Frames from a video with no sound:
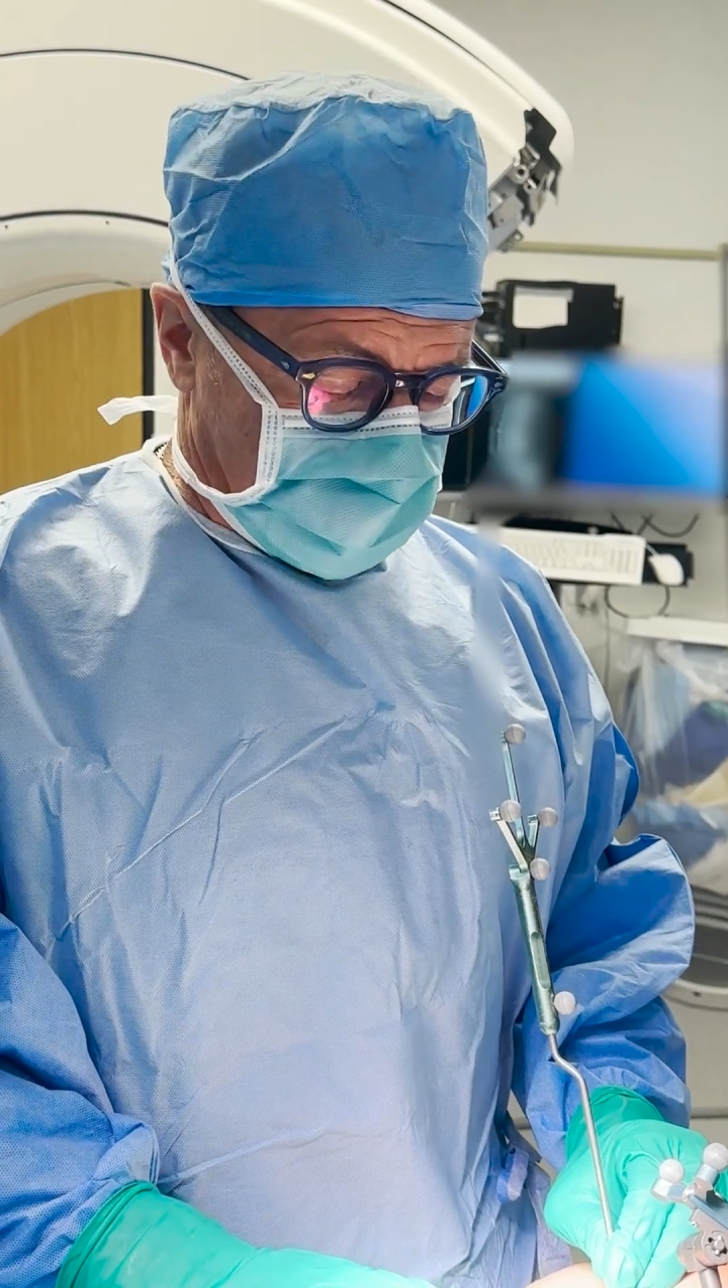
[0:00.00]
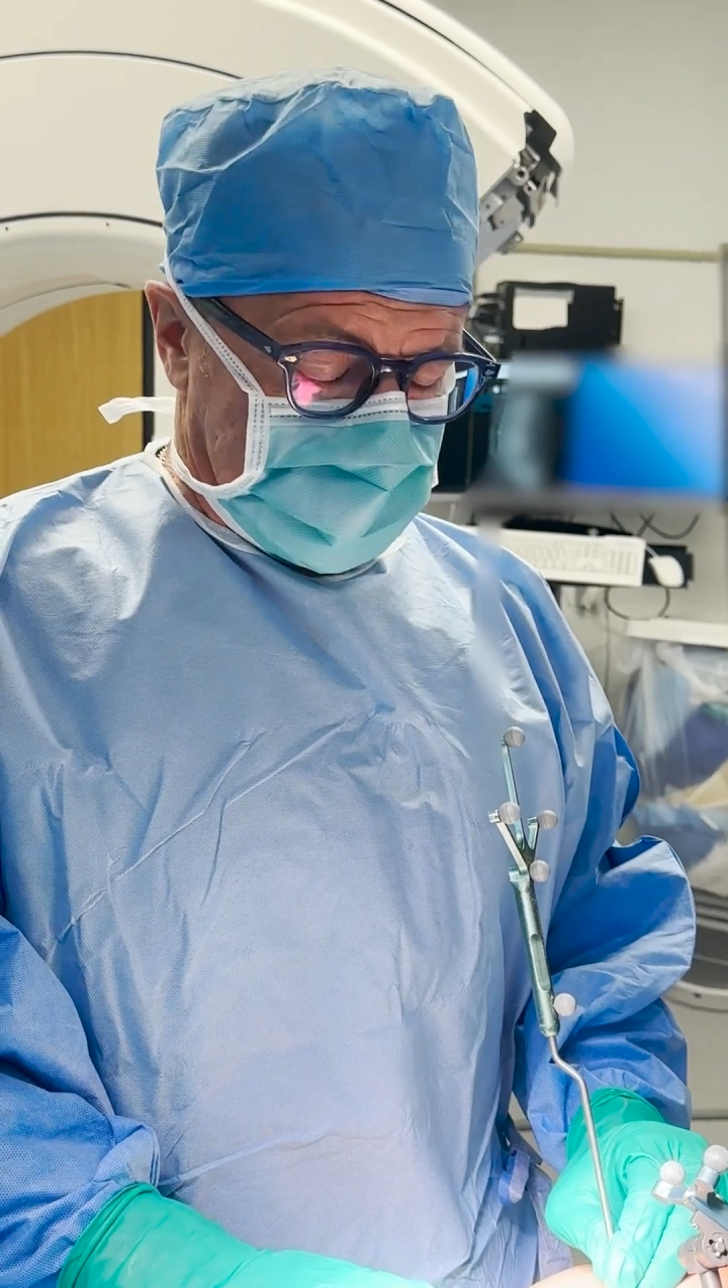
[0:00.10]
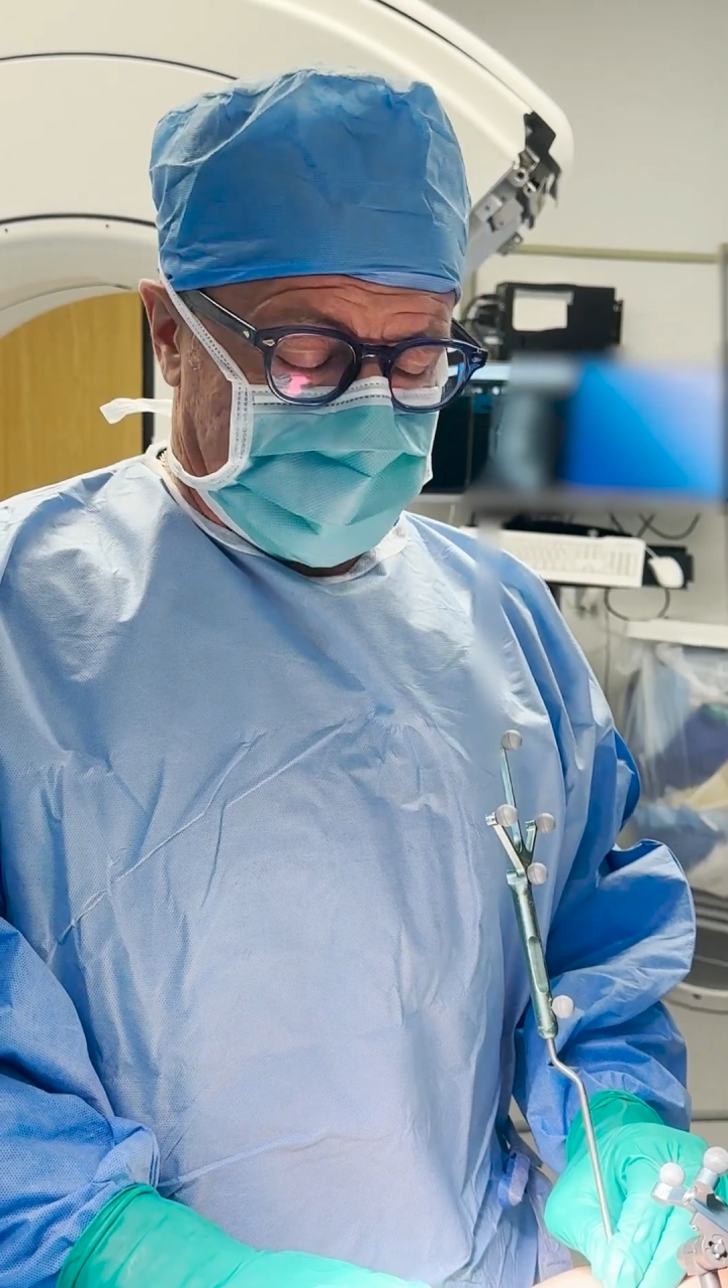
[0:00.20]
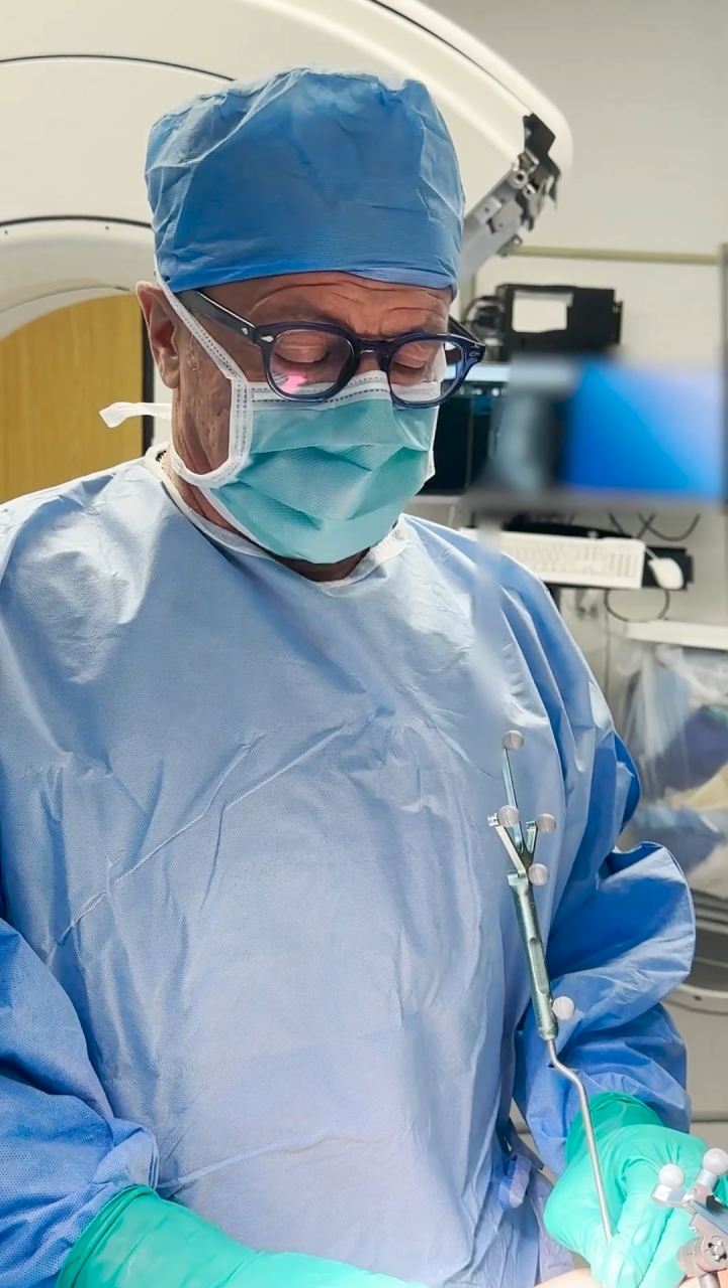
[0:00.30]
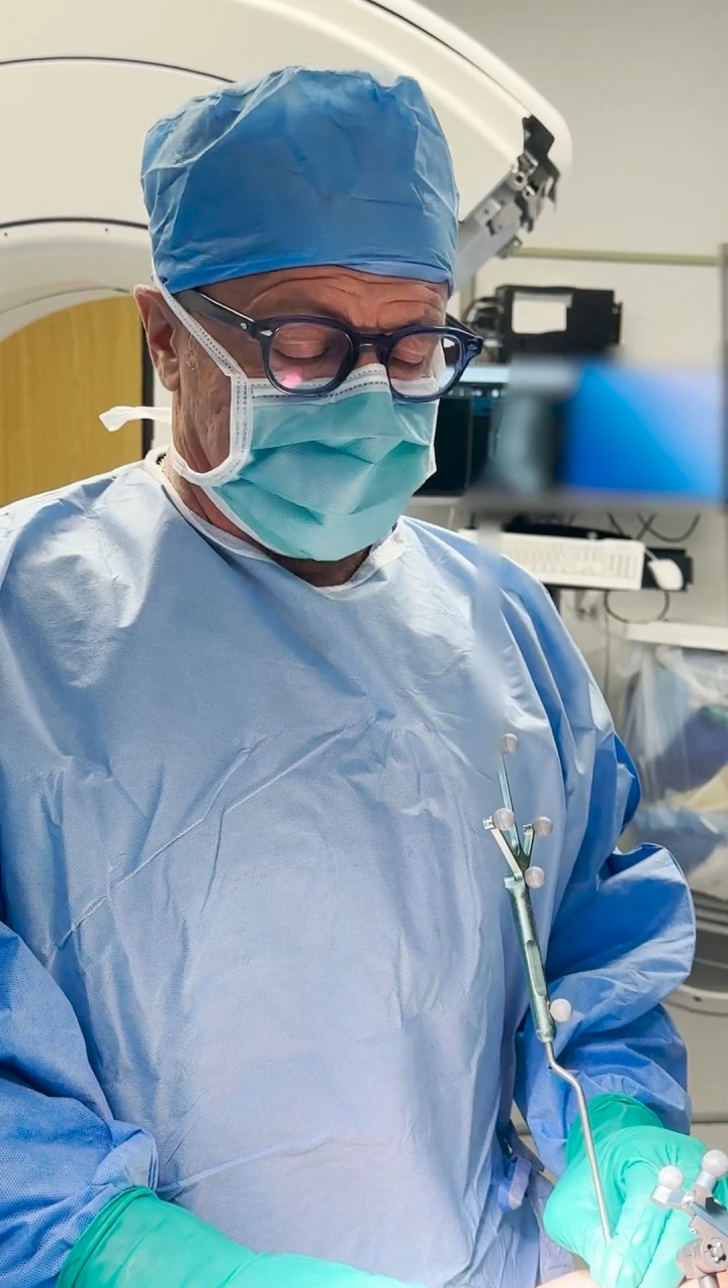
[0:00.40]

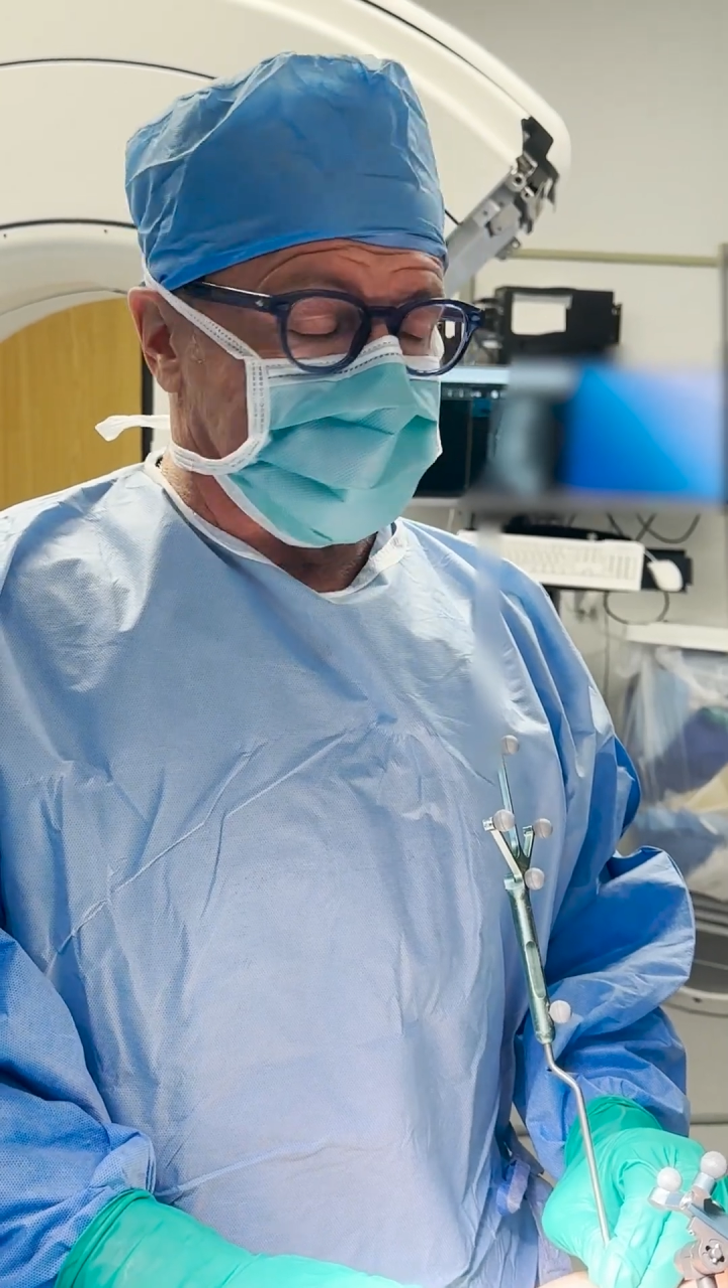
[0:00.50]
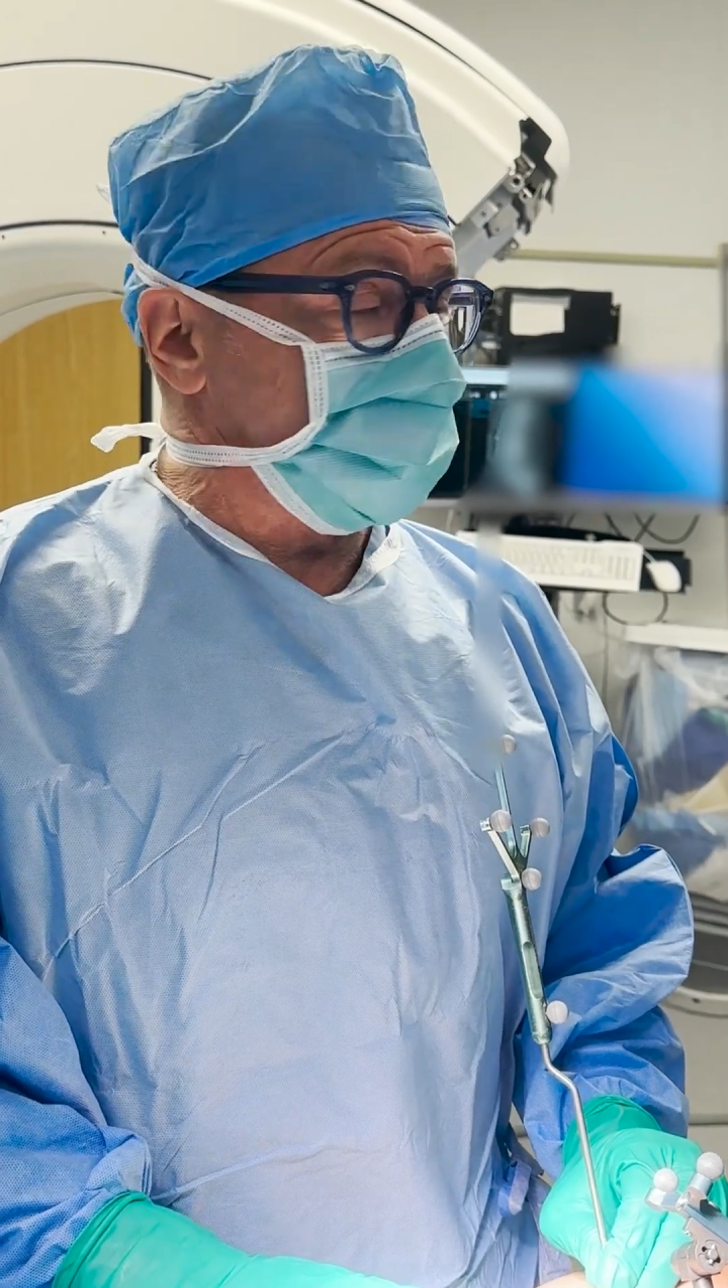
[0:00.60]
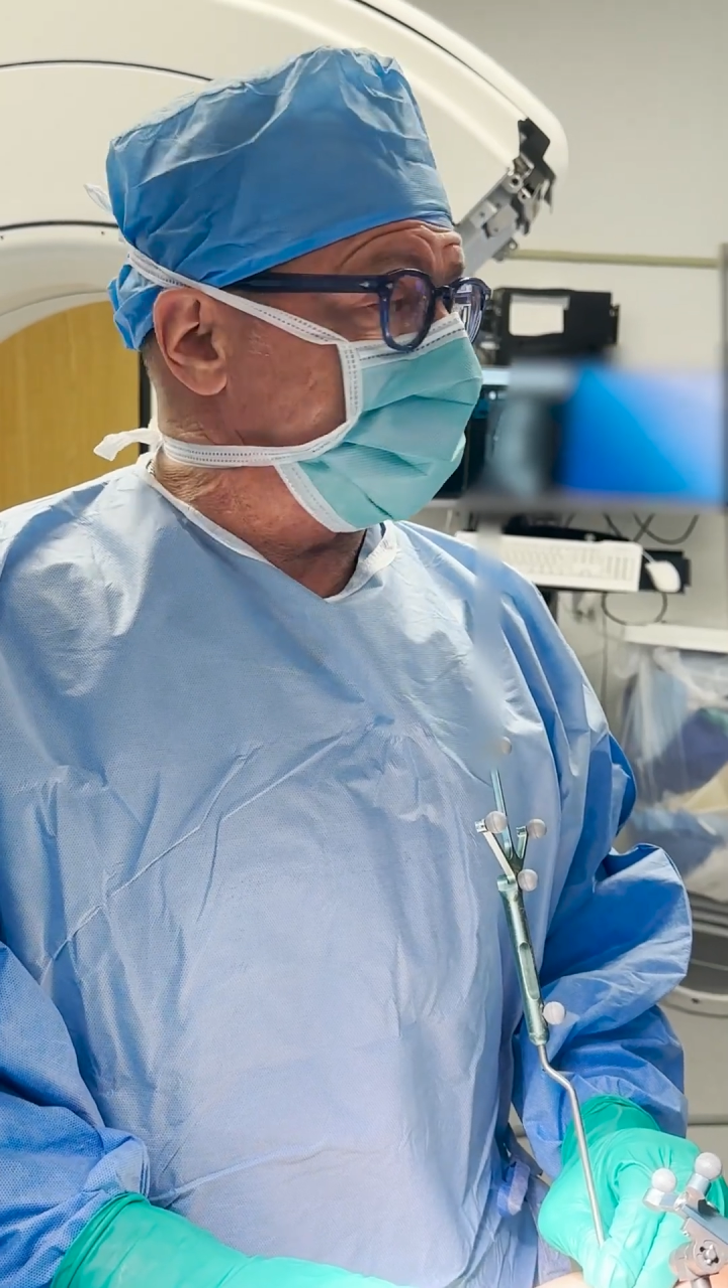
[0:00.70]
what happens is